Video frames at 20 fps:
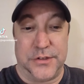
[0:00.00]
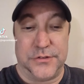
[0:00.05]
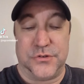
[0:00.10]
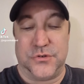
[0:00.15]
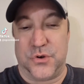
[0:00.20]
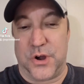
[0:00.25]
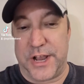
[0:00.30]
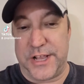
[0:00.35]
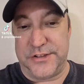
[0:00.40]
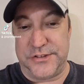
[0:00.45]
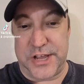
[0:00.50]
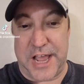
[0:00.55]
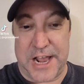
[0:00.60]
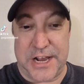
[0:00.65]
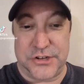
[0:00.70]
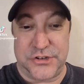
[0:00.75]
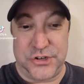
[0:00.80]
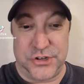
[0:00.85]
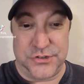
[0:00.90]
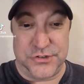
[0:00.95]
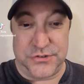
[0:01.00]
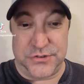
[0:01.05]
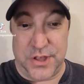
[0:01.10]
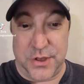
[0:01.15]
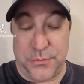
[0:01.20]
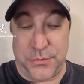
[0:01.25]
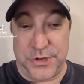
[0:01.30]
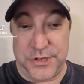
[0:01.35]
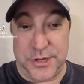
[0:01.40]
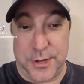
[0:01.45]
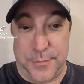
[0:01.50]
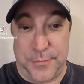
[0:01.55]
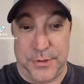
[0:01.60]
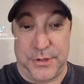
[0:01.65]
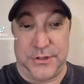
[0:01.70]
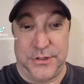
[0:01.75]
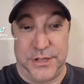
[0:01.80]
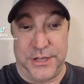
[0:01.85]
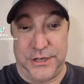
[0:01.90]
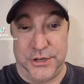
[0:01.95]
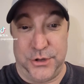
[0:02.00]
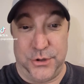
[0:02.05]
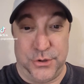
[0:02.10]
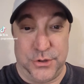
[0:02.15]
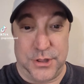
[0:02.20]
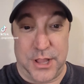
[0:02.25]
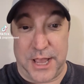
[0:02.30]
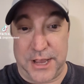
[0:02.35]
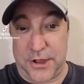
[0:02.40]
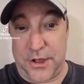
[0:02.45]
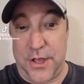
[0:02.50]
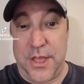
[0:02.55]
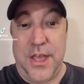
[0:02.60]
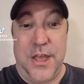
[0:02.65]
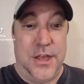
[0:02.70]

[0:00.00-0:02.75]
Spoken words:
transactions that we typically do, like